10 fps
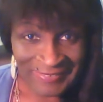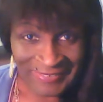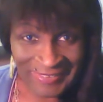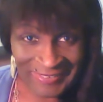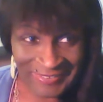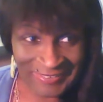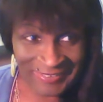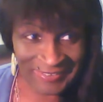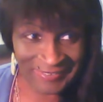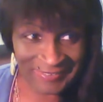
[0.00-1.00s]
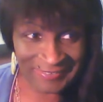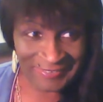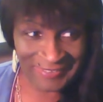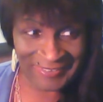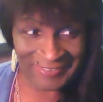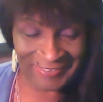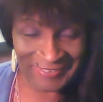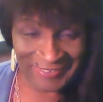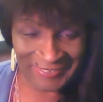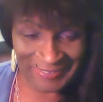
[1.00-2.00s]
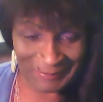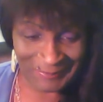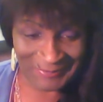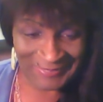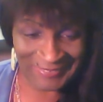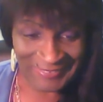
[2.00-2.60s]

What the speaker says: and he says something,